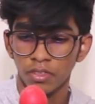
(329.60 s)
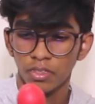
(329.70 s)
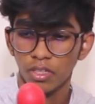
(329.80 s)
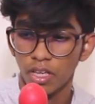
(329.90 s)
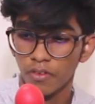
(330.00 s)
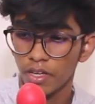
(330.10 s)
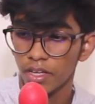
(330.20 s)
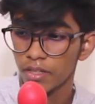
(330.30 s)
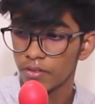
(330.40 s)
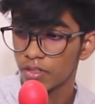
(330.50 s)
So yeah,
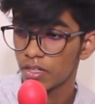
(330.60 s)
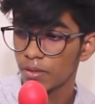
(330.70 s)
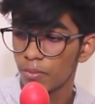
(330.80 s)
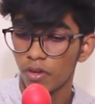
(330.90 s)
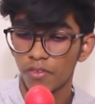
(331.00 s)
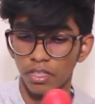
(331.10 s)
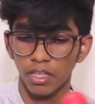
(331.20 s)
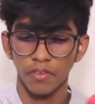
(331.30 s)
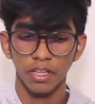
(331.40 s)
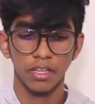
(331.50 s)
wait, just gonna move everything
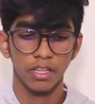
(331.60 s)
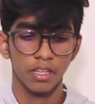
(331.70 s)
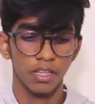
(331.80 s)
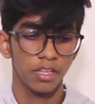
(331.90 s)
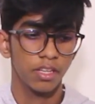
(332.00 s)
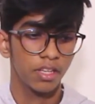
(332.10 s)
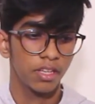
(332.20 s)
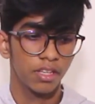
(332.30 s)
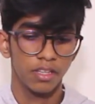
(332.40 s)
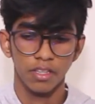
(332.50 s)
away.
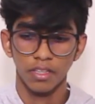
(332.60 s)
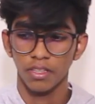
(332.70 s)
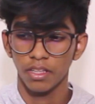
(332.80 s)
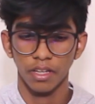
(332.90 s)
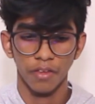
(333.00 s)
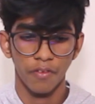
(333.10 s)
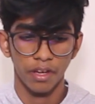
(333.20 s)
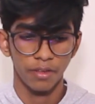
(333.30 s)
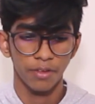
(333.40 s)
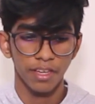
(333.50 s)
Yeah,
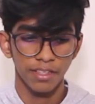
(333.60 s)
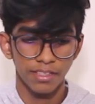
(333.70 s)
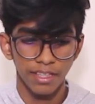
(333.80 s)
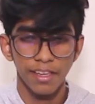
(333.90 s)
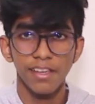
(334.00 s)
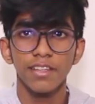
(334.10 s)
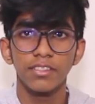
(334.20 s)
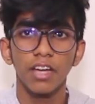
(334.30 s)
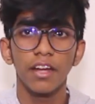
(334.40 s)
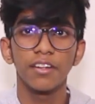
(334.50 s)
fine. You can see it's
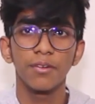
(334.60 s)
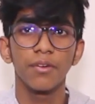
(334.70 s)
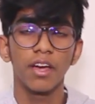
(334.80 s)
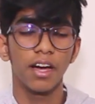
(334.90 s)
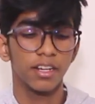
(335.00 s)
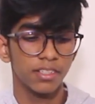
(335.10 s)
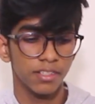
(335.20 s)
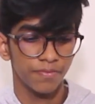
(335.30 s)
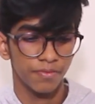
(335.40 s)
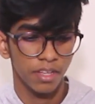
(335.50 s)
starting to react
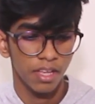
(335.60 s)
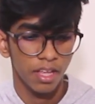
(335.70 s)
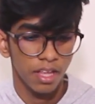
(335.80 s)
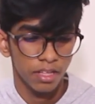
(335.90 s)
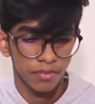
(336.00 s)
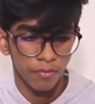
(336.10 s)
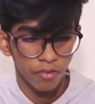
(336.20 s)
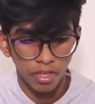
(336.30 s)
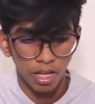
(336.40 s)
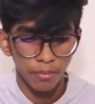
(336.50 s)

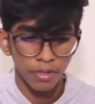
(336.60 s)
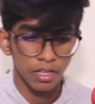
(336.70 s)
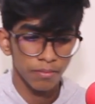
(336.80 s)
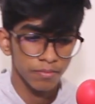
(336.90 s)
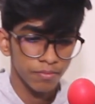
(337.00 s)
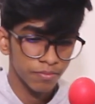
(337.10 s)
with the aluminium.